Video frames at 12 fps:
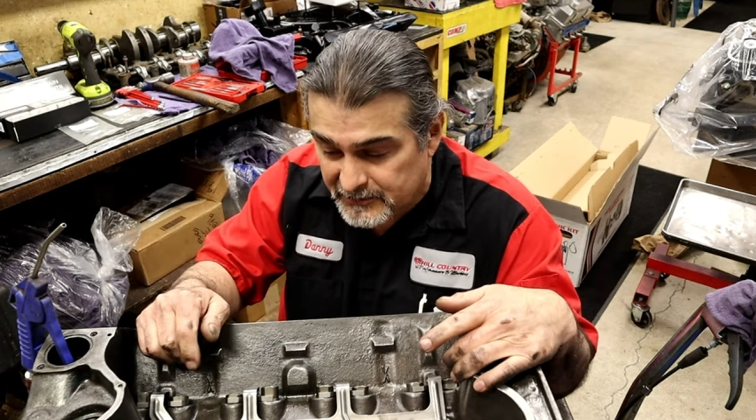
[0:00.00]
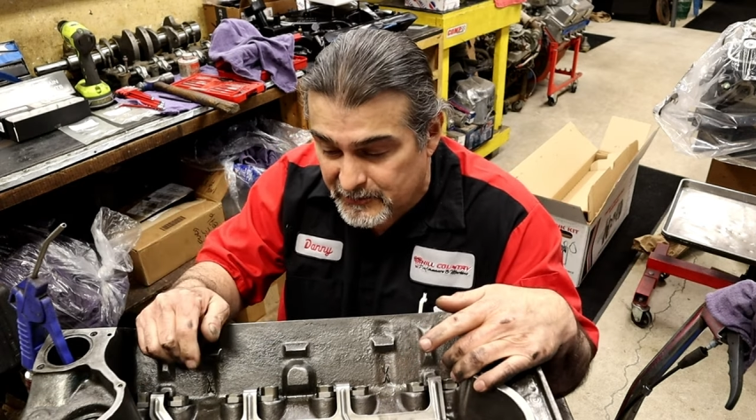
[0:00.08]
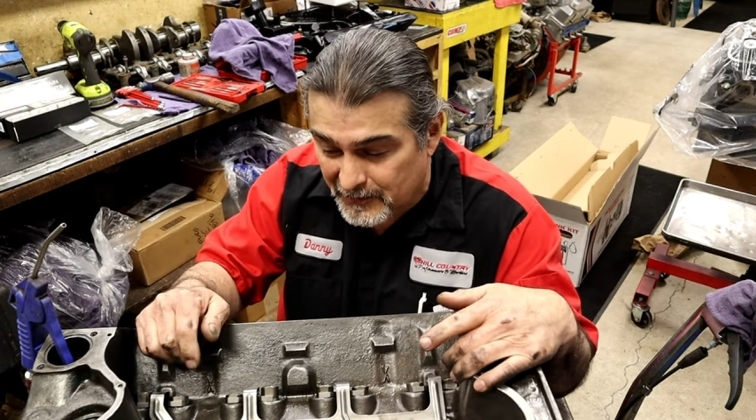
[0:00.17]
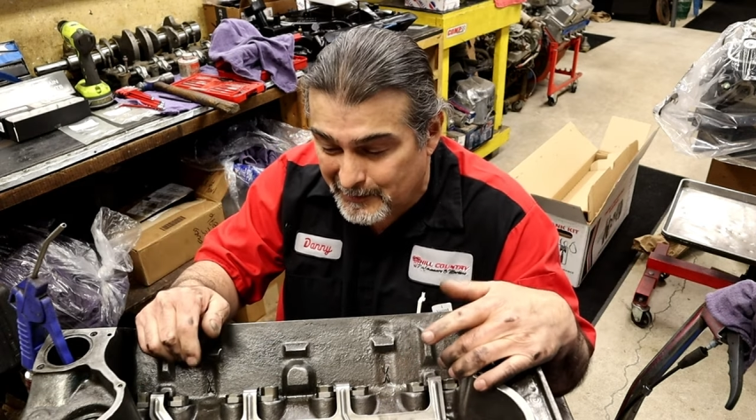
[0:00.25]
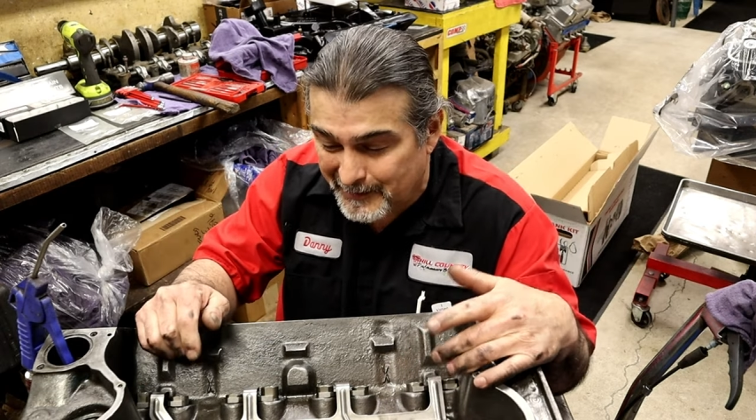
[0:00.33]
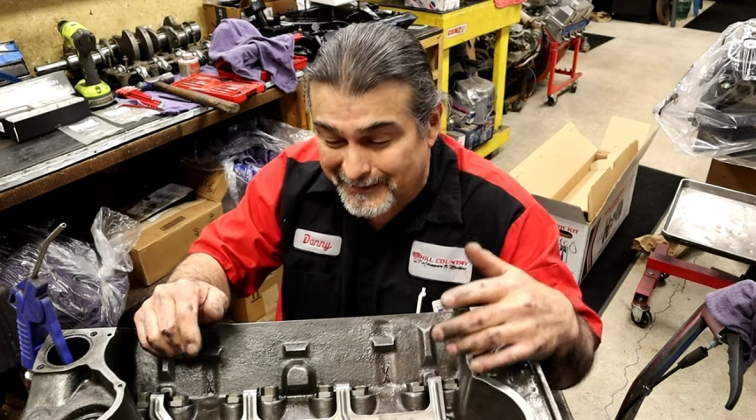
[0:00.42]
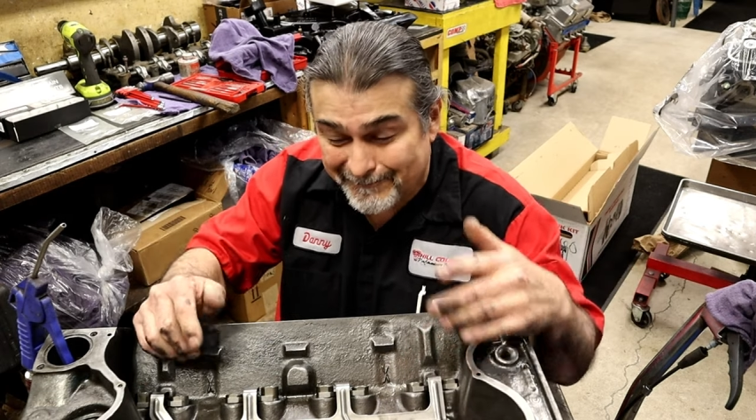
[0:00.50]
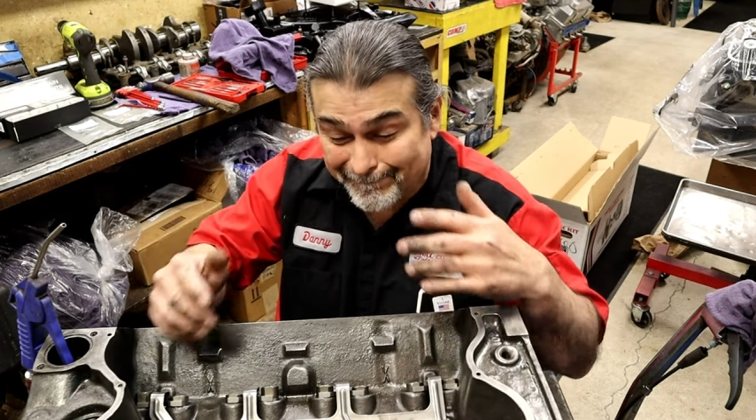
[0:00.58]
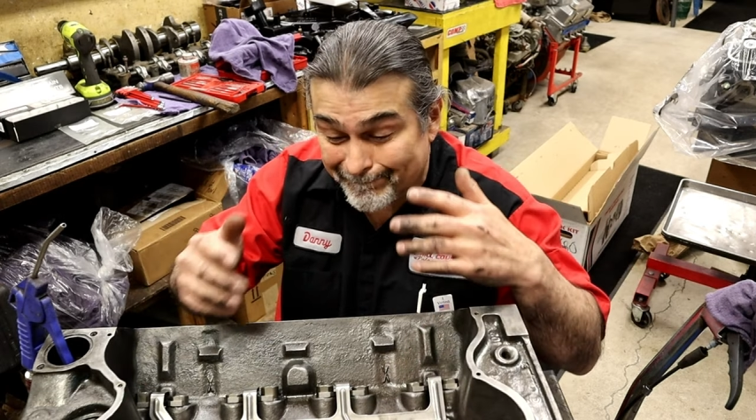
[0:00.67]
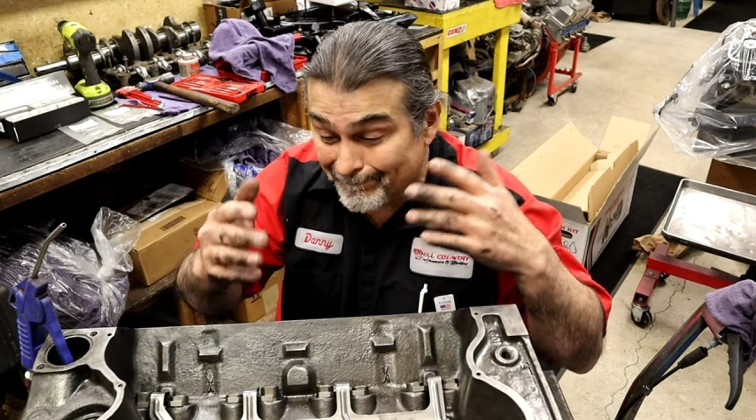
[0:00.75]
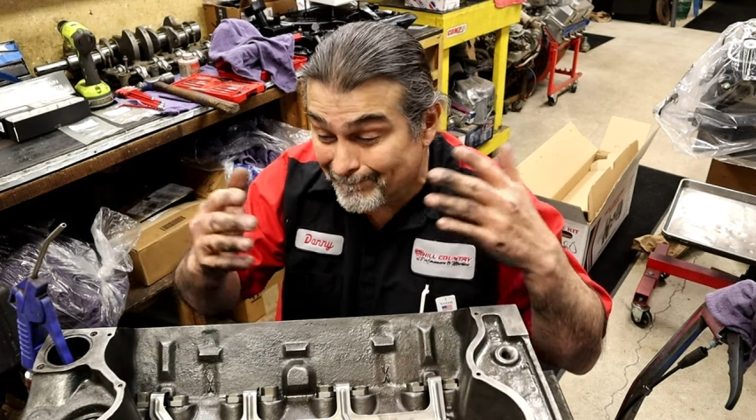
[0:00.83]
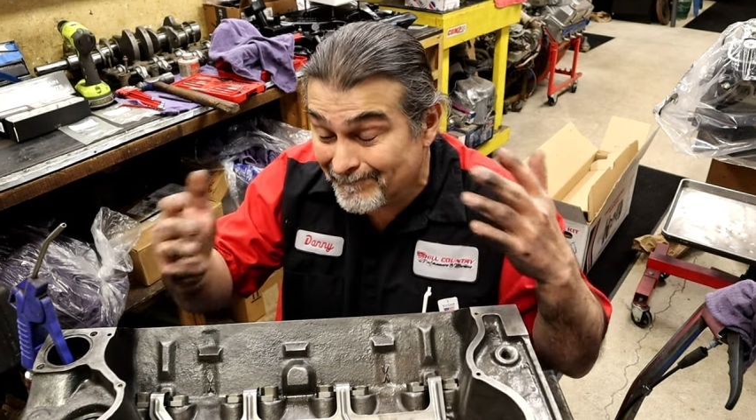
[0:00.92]
drill bit.
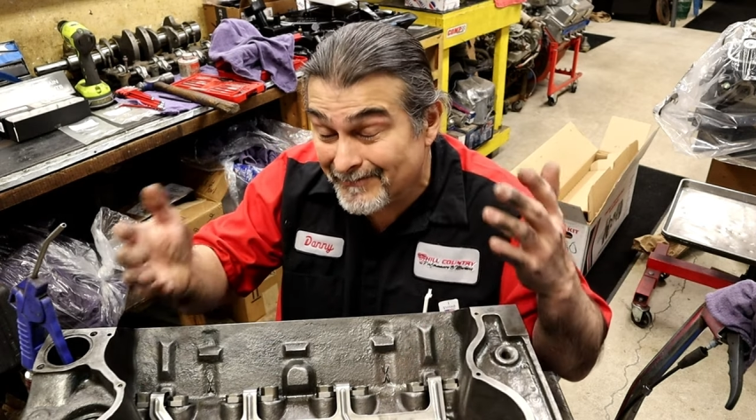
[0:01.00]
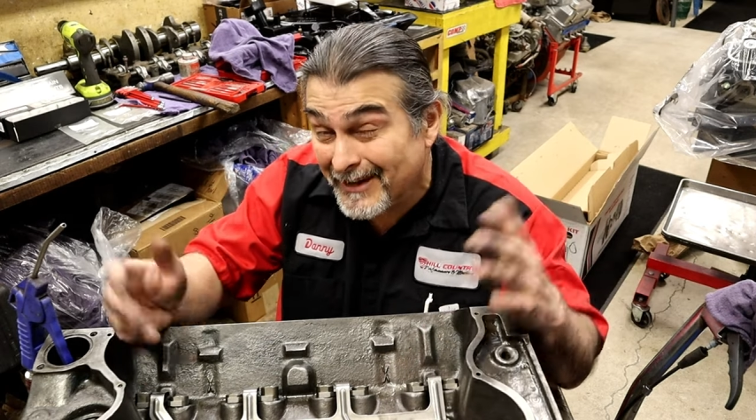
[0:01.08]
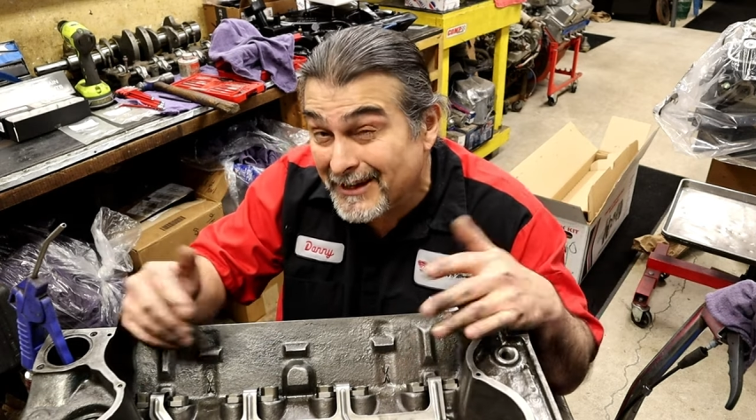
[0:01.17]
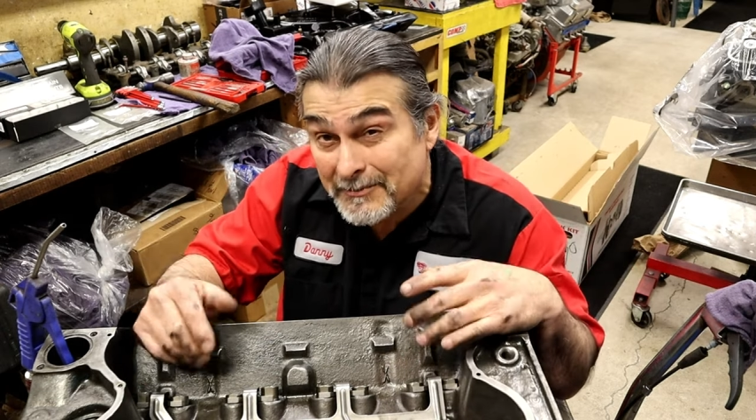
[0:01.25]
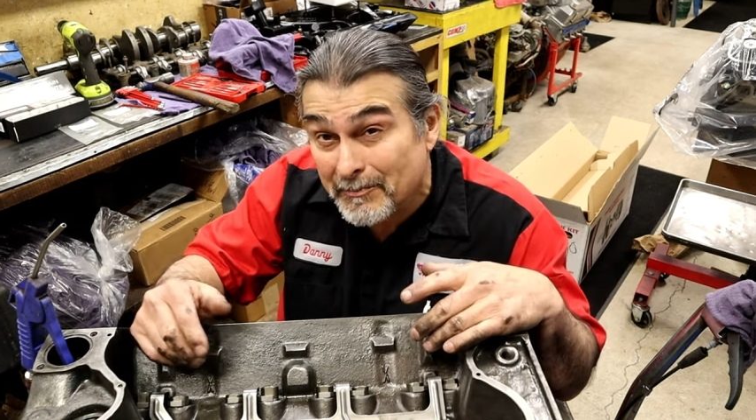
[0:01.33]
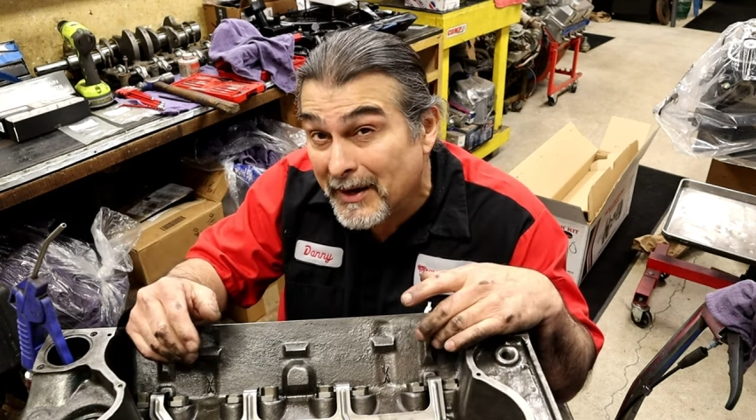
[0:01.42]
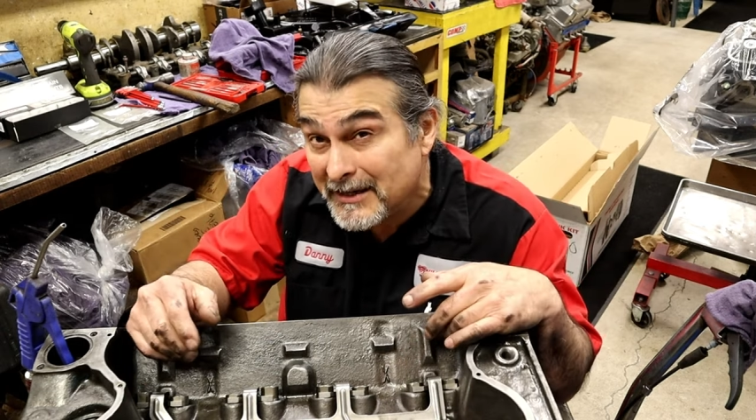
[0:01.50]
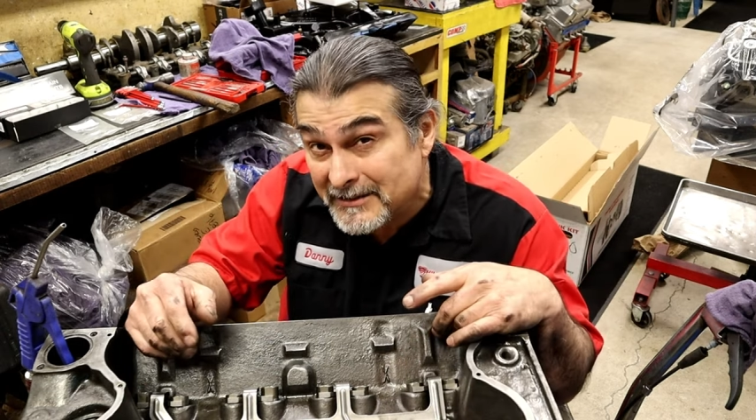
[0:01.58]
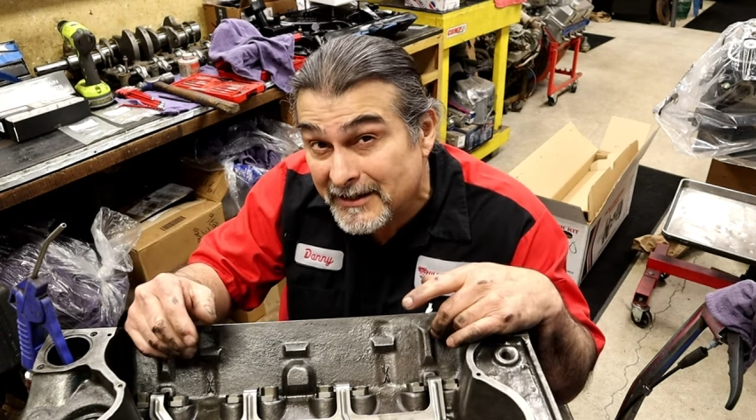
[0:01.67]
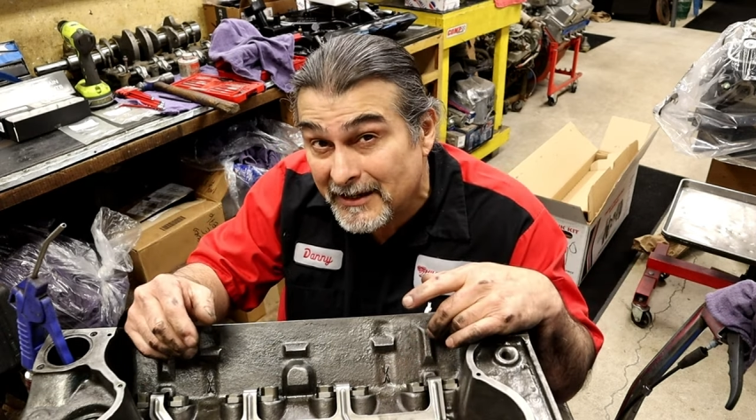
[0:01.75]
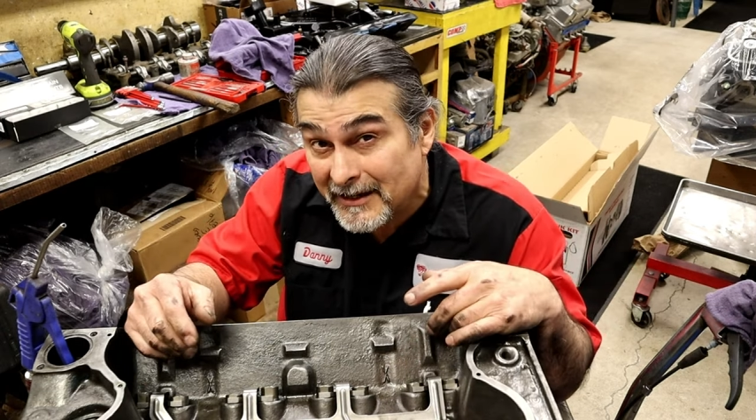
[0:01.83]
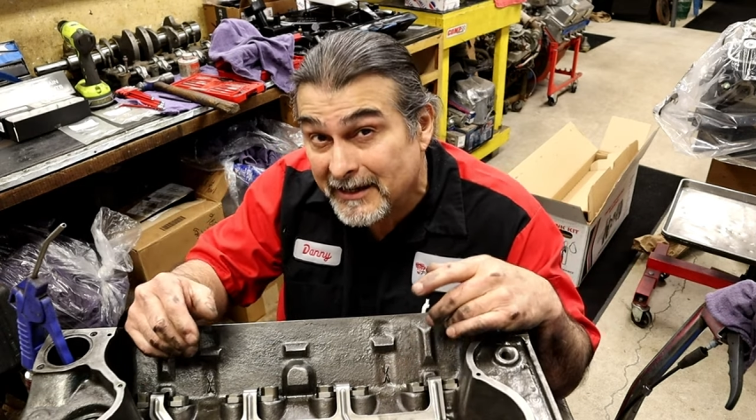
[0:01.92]
That's
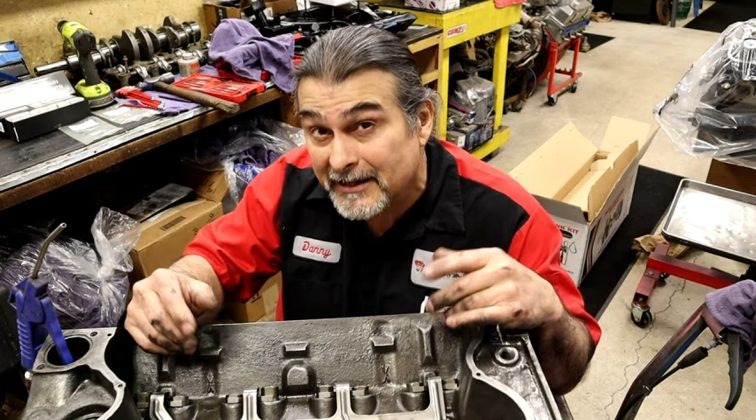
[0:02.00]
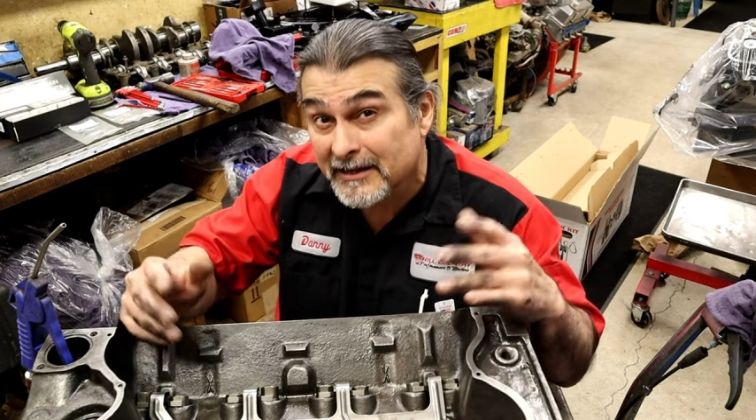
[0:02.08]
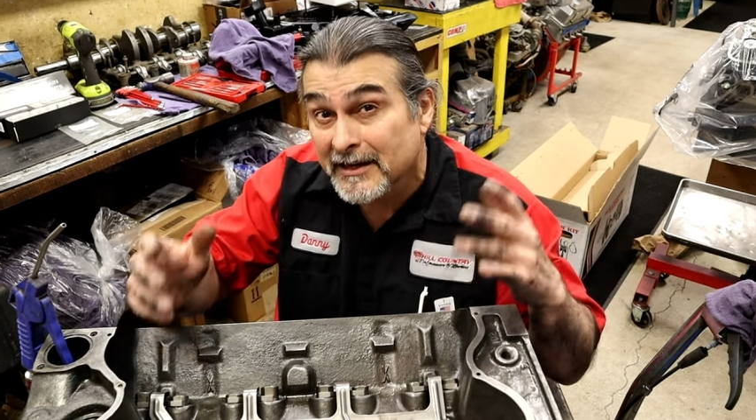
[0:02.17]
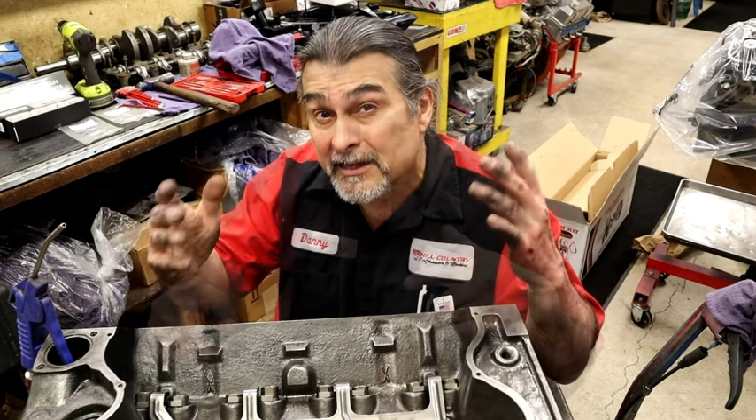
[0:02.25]
basically it.